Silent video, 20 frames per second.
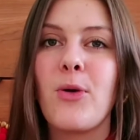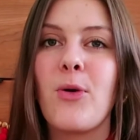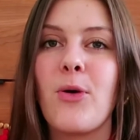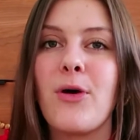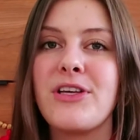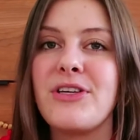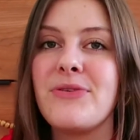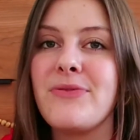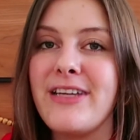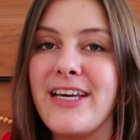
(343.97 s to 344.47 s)

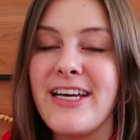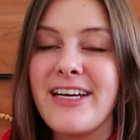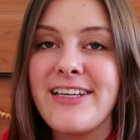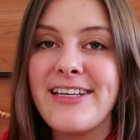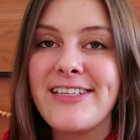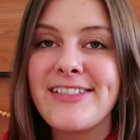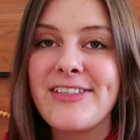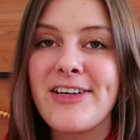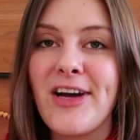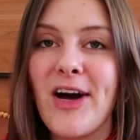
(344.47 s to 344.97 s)
or
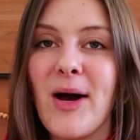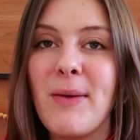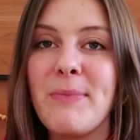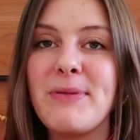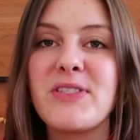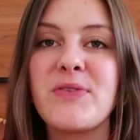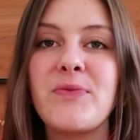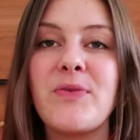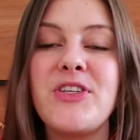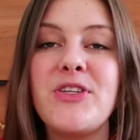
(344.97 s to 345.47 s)
uniqueness
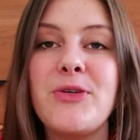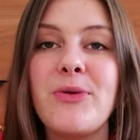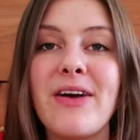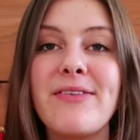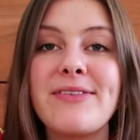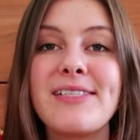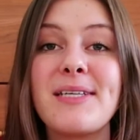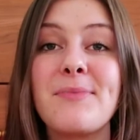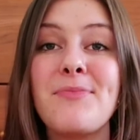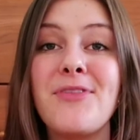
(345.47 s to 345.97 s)
comes when you
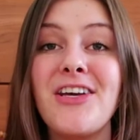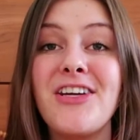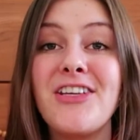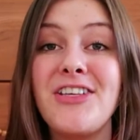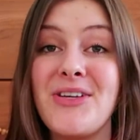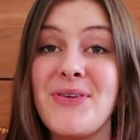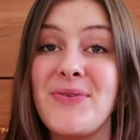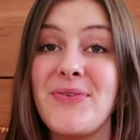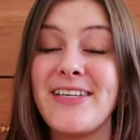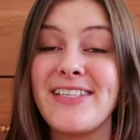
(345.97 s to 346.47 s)
have
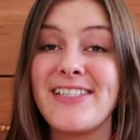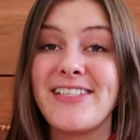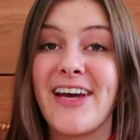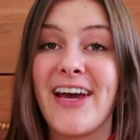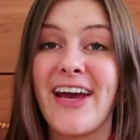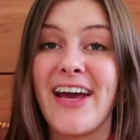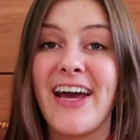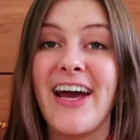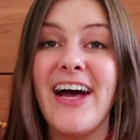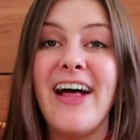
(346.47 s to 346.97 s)
something new to
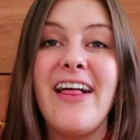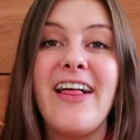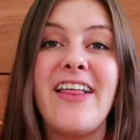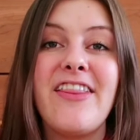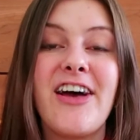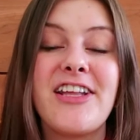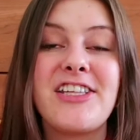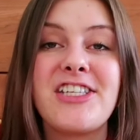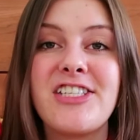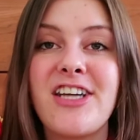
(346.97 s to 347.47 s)
say
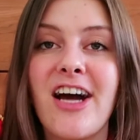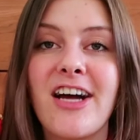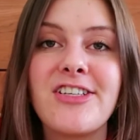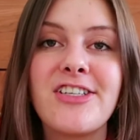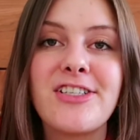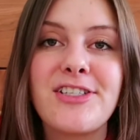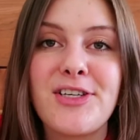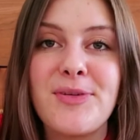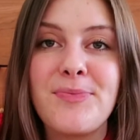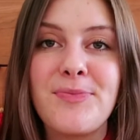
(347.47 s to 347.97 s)
that's not
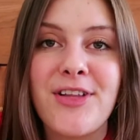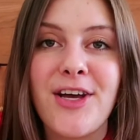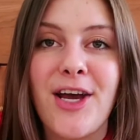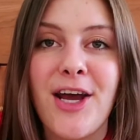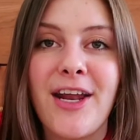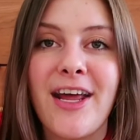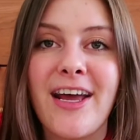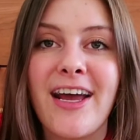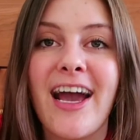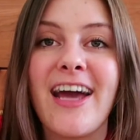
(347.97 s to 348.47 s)
just
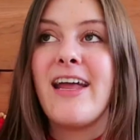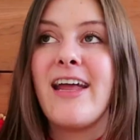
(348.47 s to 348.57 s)
complaining,